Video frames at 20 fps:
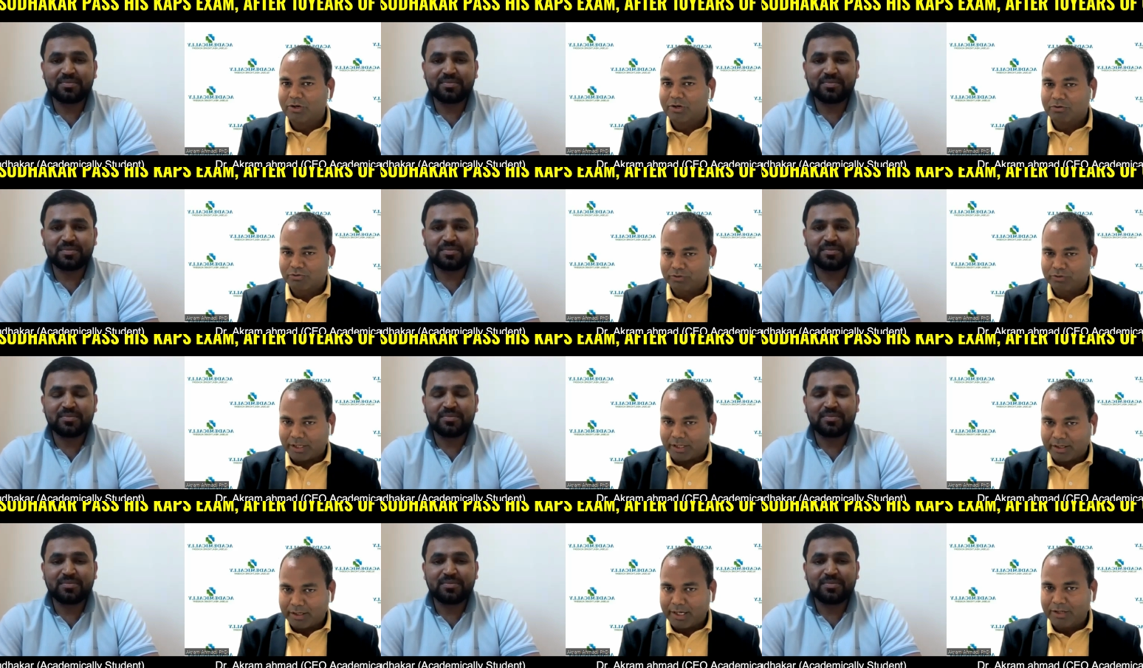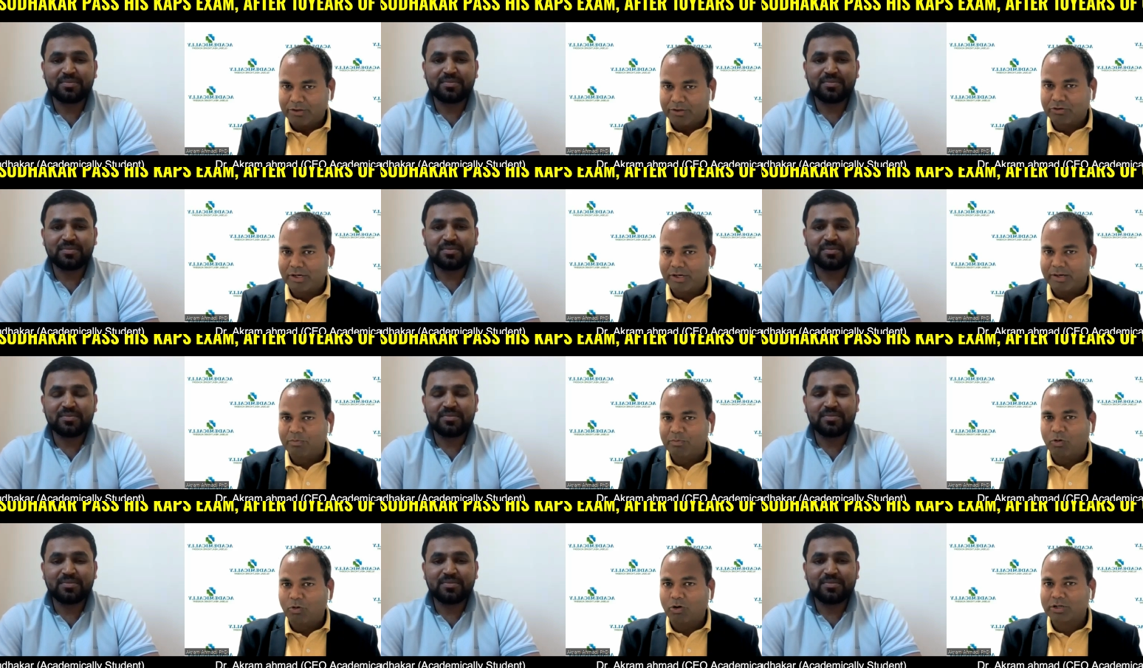Speaker 1: Sudhakar also have
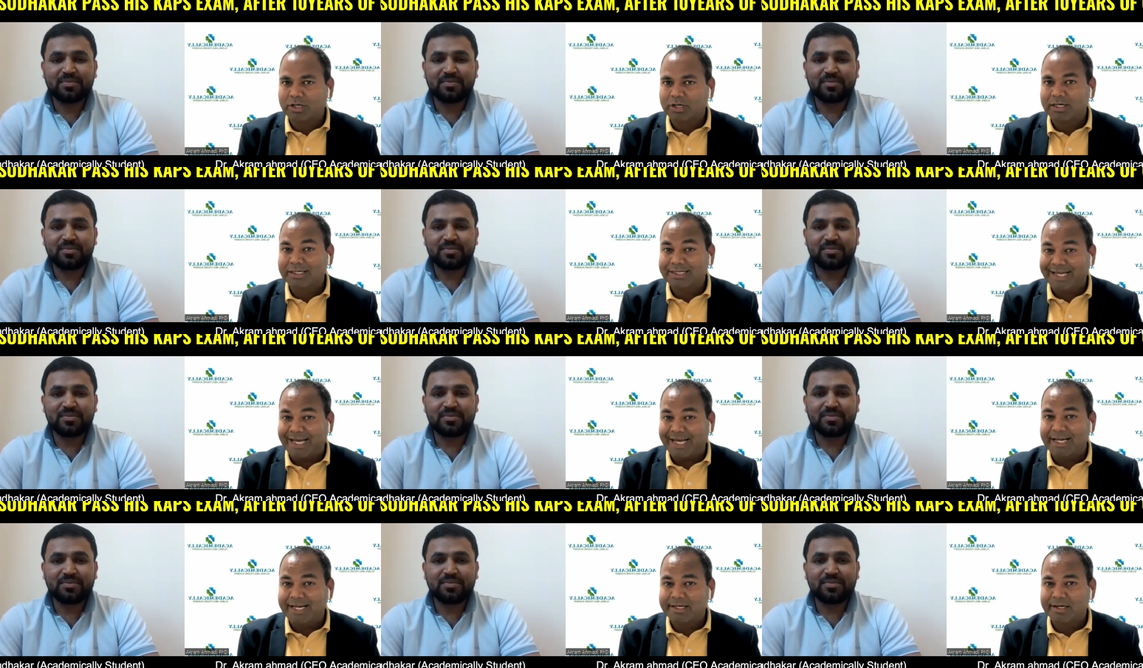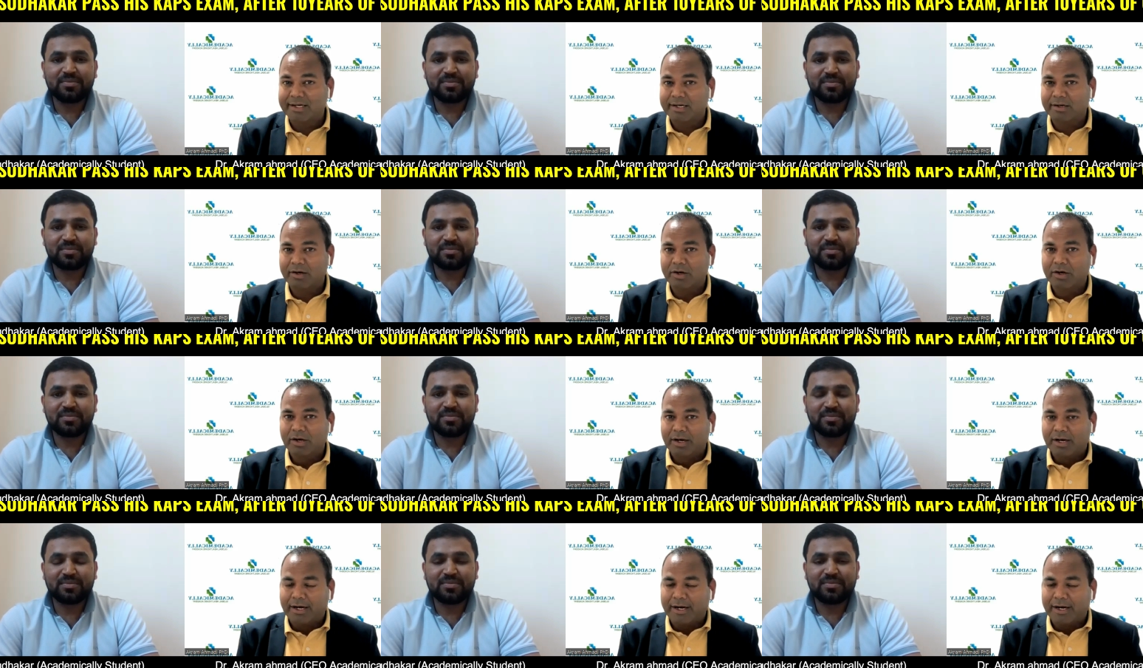more than 10 year
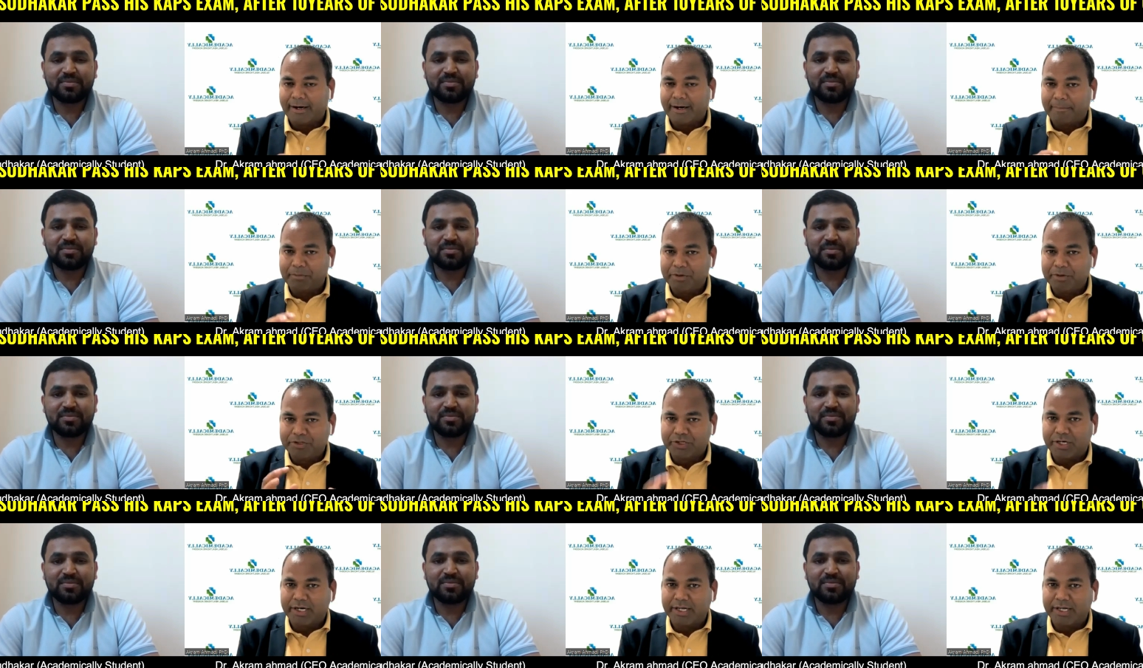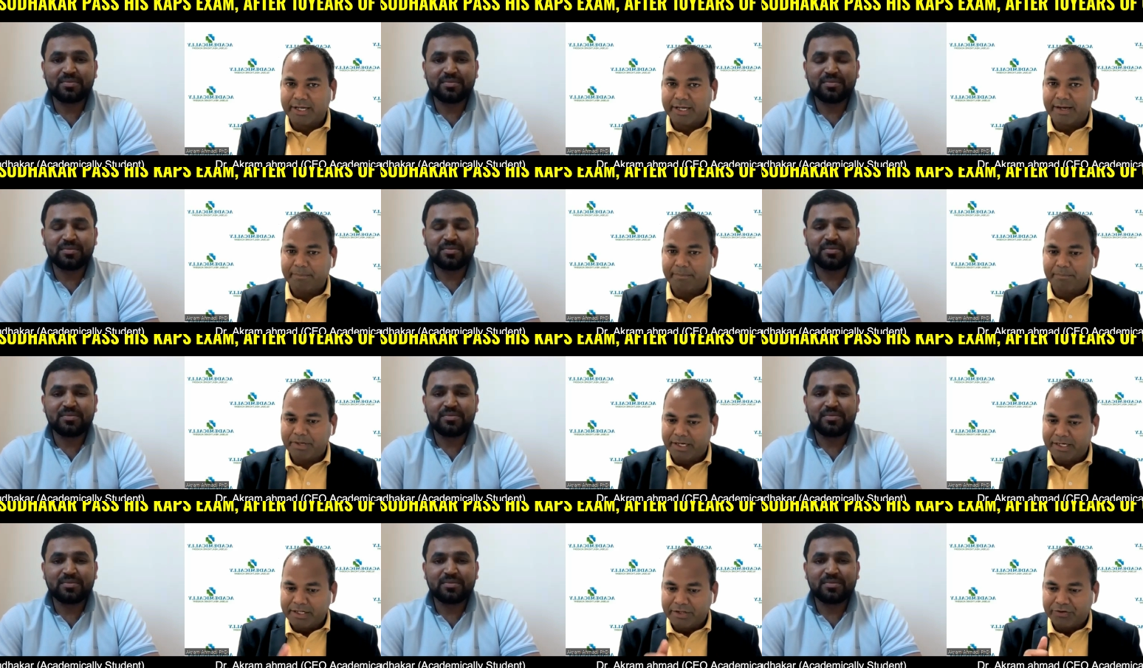uh, study gap
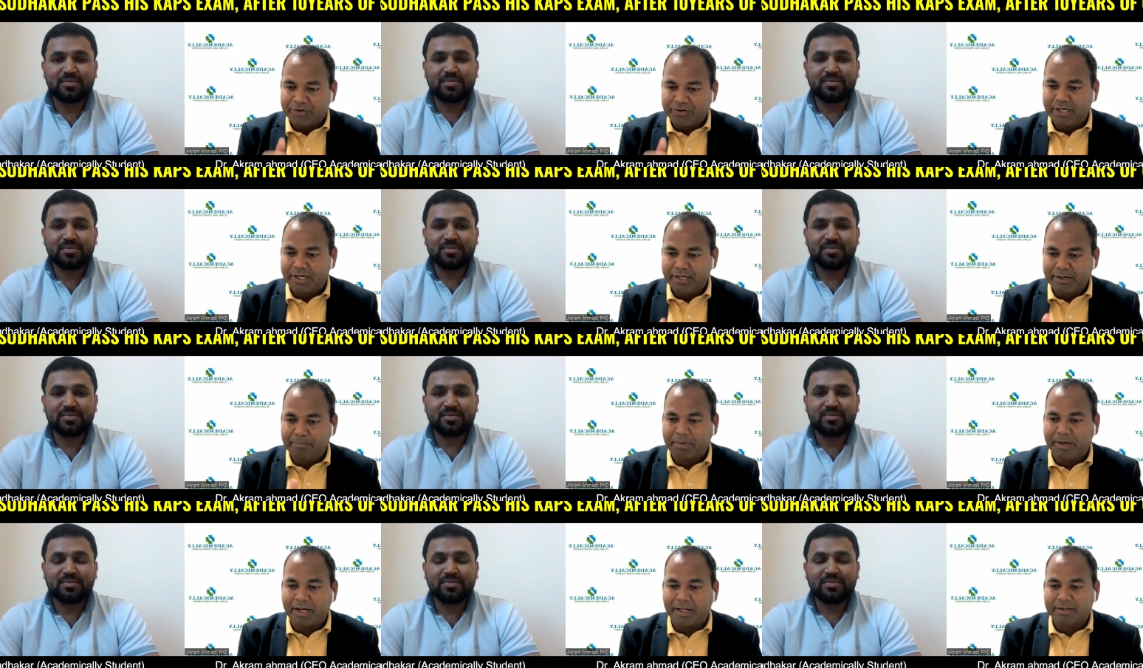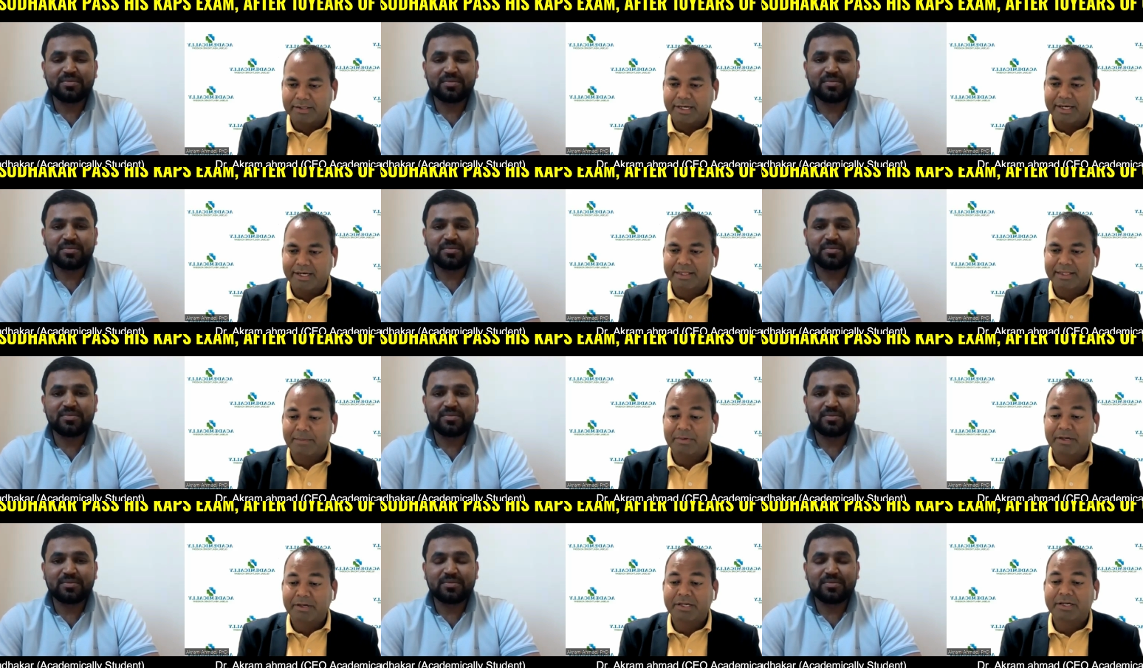and still he passed the
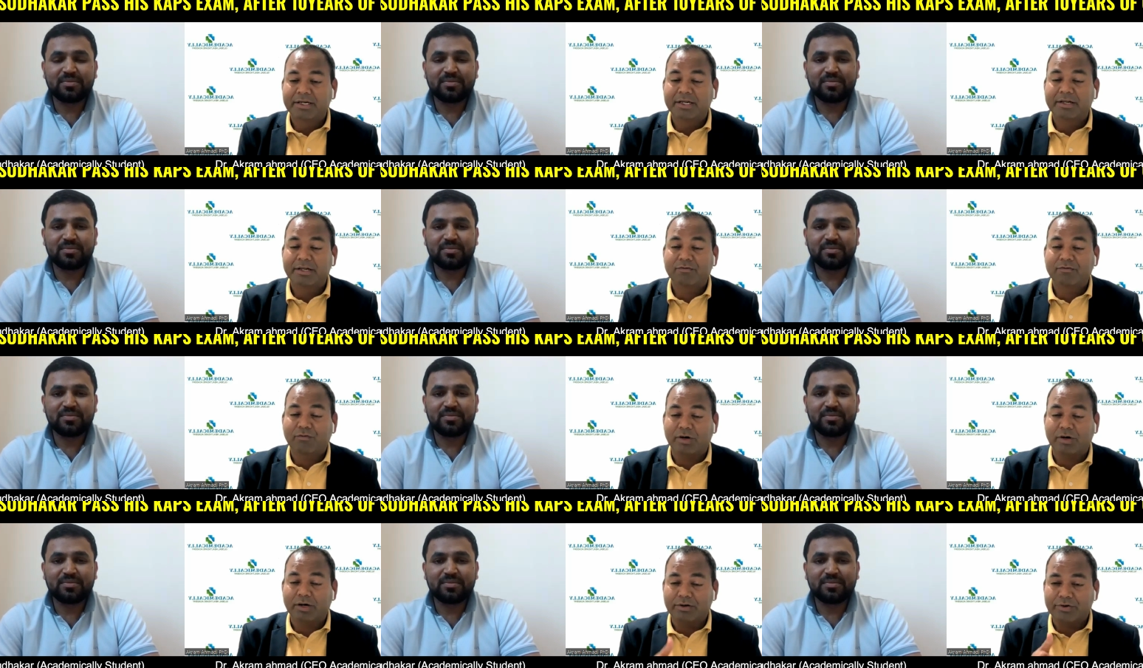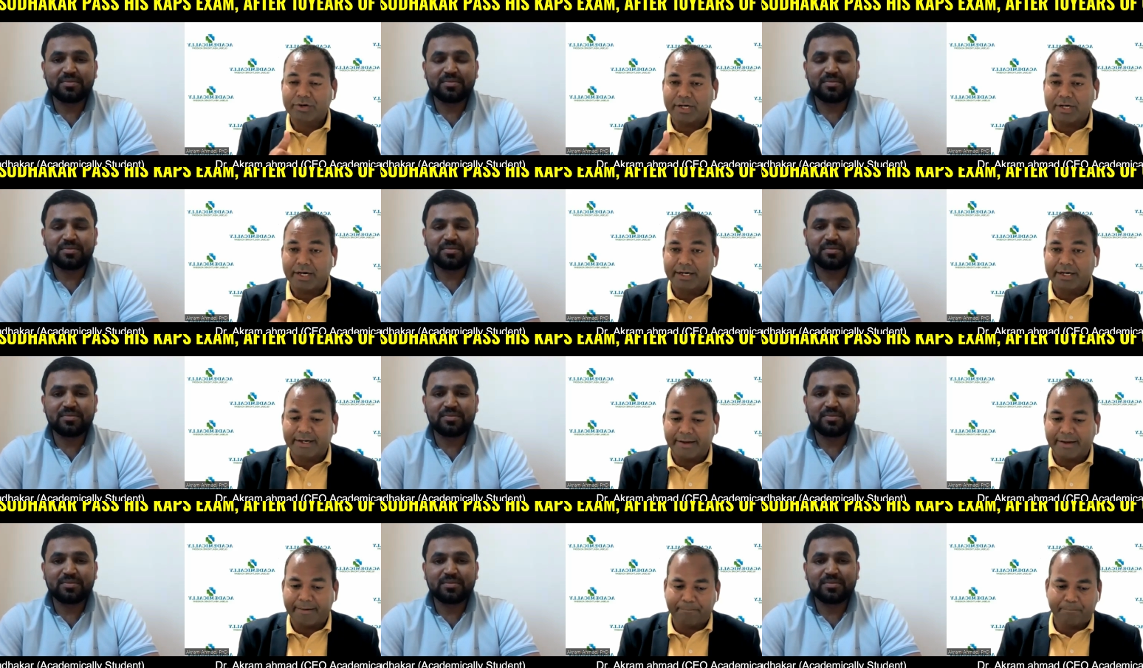exam in his first
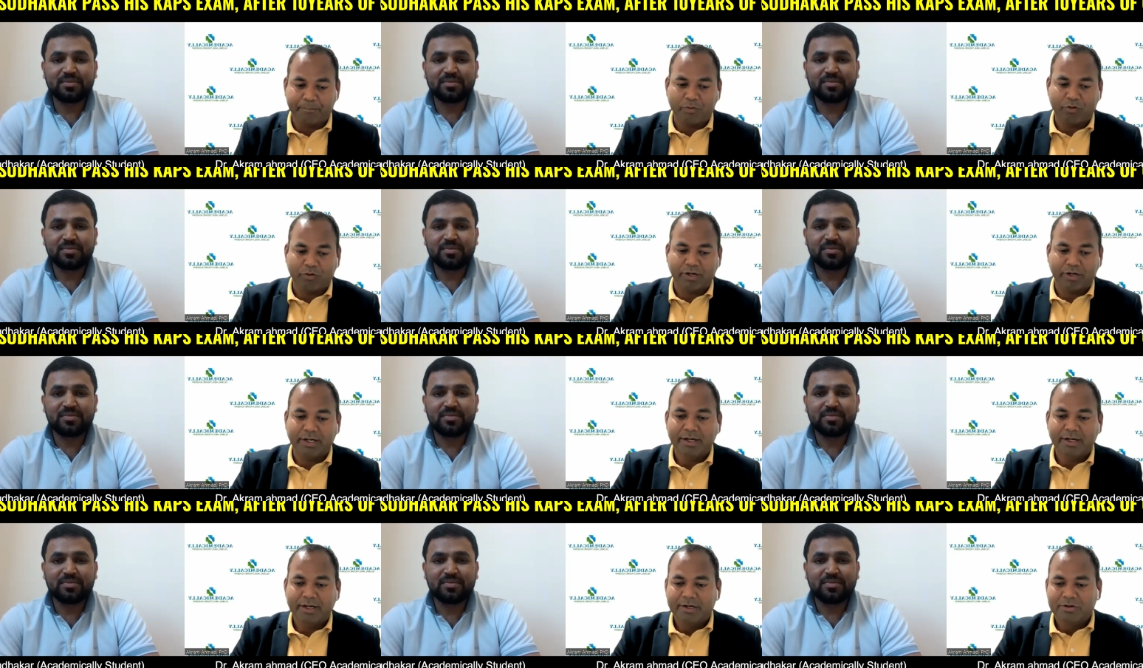attempt. Okay.